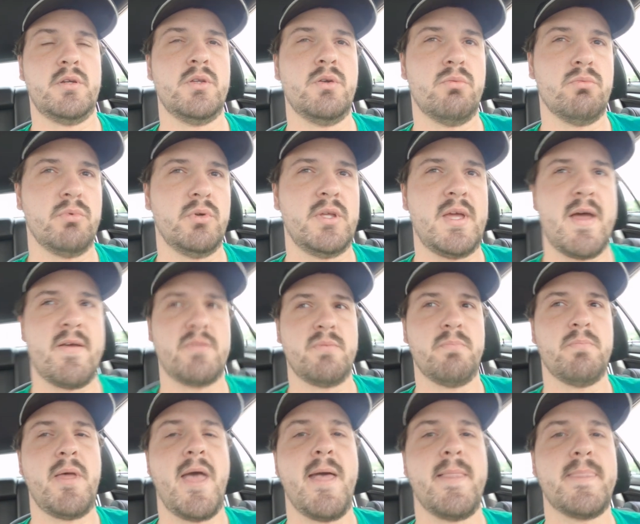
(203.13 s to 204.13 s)
You don't really have
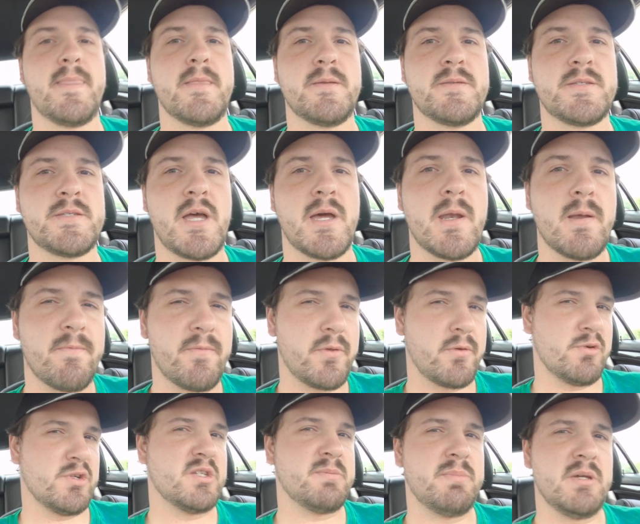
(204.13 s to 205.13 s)
to sign up for
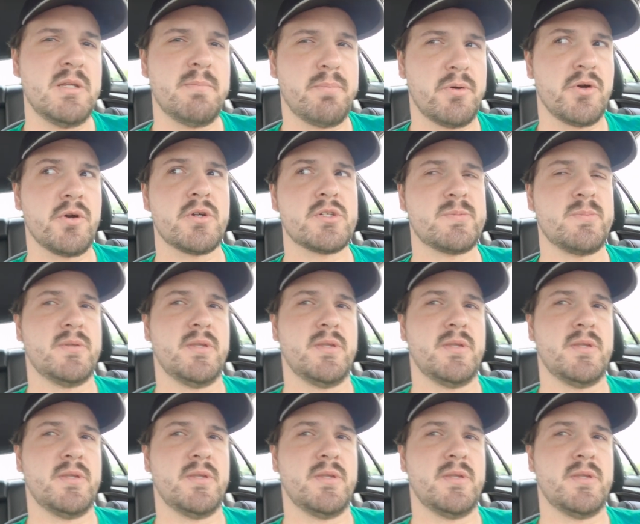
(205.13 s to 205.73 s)
their speed perks,